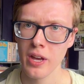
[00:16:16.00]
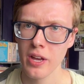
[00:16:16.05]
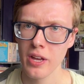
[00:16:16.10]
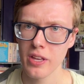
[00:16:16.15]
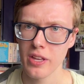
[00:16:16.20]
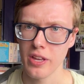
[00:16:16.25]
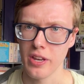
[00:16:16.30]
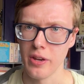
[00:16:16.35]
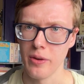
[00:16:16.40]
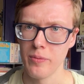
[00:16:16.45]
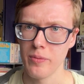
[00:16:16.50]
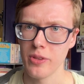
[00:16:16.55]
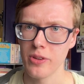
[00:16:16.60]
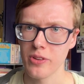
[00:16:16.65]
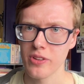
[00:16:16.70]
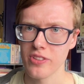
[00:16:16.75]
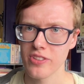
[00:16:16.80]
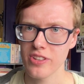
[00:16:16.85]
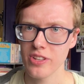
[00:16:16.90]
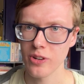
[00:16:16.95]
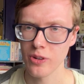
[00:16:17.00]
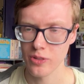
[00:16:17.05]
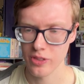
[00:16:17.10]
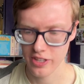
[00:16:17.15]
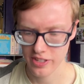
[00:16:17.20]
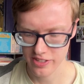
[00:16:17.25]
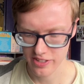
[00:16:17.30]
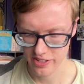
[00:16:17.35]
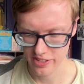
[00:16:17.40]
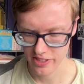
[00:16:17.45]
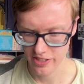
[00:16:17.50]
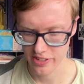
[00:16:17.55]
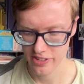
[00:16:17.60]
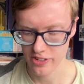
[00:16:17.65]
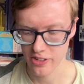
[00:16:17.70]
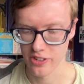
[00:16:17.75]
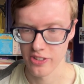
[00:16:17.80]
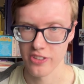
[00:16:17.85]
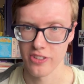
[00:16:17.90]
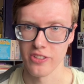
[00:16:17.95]
you can still listen to the
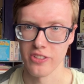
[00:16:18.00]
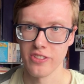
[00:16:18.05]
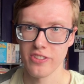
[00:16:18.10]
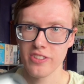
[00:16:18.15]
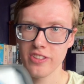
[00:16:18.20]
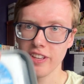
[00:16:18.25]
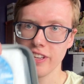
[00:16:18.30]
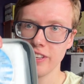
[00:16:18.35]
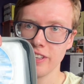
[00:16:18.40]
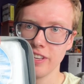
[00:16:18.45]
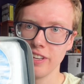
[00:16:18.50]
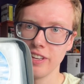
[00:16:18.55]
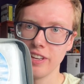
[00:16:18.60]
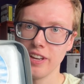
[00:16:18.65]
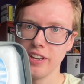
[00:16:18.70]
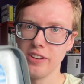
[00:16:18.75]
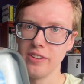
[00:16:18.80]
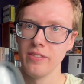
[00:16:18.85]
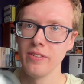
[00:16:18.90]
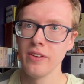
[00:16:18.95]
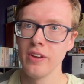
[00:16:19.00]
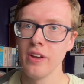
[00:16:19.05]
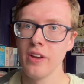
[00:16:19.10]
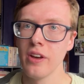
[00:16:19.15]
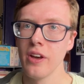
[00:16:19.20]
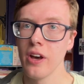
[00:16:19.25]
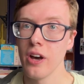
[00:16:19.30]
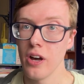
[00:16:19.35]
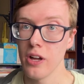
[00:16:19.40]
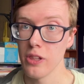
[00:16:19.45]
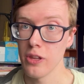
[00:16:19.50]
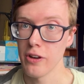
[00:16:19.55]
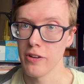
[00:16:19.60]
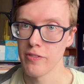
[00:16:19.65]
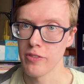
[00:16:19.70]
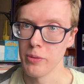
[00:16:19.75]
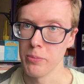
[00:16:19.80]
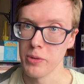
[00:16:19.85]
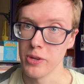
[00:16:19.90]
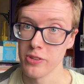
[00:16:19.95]
songs on CD, and a lot of
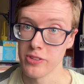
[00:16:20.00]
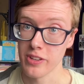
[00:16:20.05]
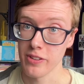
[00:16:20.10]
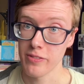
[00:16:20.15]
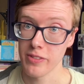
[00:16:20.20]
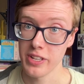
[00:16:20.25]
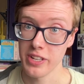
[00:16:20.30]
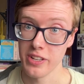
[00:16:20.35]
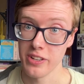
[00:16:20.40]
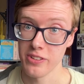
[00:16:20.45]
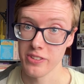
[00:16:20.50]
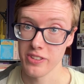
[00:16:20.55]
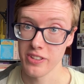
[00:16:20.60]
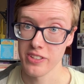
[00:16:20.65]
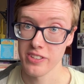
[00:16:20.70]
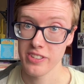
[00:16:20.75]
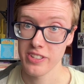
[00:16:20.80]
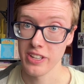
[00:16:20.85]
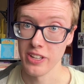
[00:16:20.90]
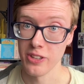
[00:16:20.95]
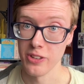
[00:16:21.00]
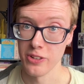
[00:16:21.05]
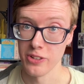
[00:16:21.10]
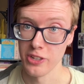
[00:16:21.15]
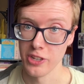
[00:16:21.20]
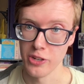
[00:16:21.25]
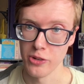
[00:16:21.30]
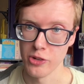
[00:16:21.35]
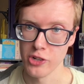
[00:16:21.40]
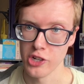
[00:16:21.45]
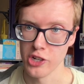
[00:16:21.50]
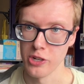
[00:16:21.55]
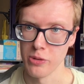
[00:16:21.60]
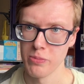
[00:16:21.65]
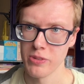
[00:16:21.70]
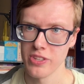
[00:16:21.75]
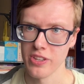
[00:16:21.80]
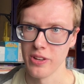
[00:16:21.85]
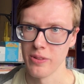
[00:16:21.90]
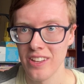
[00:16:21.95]
the music videos are still on YouTube,
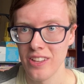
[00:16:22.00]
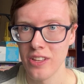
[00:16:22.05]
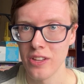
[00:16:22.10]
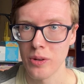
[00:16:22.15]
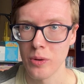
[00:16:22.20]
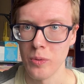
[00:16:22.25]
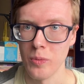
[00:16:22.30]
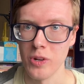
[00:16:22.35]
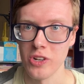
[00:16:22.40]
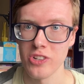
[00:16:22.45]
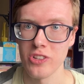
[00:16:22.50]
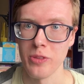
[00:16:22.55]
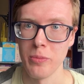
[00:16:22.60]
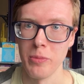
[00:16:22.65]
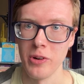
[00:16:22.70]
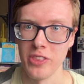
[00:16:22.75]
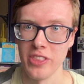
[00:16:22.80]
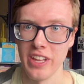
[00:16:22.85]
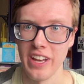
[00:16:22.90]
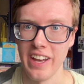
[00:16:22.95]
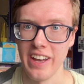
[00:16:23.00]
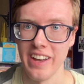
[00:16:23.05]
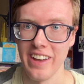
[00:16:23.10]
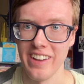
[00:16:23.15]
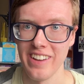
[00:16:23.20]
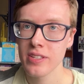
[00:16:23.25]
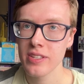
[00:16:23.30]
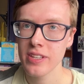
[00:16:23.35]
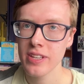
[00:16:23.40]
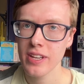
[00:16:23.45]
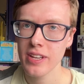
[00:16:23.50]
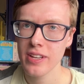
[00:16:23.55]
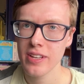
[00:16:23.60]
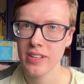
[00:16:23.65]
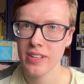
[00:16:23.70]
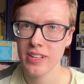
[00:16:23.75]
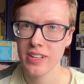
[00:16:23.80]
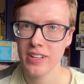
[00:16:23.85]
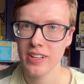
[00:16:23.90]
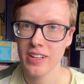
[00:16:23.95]
so you can watch them on there. So yeah,
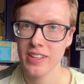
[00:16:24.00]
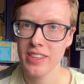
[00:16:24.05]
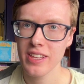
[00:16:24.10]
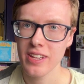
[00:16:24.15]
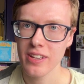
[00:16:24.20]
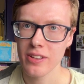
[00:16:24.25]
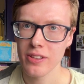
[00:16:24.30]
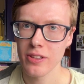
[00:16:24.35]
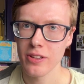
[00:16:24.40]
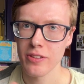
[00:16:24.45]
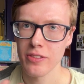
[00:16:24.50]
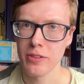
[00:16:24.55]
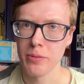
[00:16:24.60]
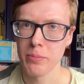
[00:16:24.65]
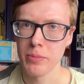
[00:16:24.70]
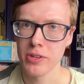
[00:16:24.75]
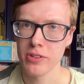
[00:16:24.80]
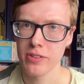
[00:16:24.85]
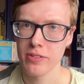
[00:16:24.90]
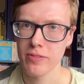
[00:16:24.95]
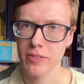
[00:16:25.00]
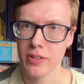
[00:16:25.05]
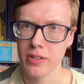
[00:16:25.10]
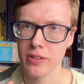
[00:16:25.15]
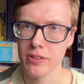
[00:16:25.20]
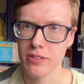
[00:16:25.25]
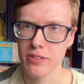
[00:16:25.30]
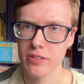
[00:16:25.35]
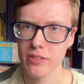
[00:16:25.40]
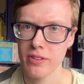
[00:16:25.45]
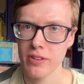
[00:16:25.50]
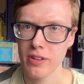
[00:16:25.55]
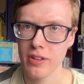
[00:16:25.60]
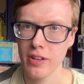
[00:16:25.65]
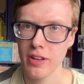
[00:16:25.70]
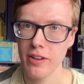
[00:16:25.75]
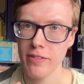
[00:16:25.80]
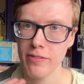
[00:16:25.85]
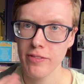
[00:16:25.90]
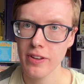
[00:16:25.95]
like I think a lot of the music videos,
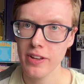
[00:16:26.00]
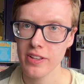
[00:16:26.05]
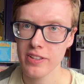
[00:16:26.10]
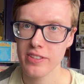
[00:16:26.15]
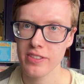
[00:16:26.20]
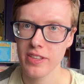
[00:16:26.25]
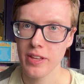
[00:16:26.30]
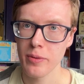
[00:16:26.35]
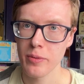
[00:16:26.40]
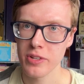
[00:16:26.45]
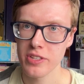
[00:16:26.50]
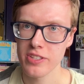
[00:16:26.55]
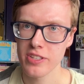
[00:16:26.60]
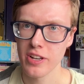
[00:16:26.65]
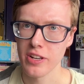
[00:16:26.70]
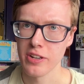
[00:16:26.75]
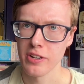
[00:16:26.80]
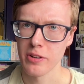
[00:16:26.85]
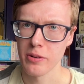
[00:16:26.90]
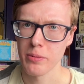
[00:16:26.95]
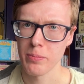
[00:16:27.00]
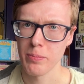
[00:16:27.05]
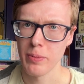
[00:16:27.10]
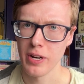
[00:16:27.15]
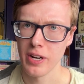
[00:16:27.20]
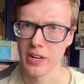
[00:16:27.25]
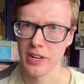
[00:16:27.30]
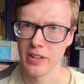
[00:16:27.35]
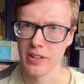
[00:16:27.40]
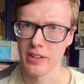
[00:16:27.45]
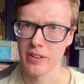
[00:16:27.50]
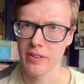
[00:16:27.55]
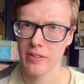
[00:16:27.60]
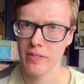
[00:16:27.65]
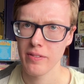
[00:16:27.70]
at first they were sung by,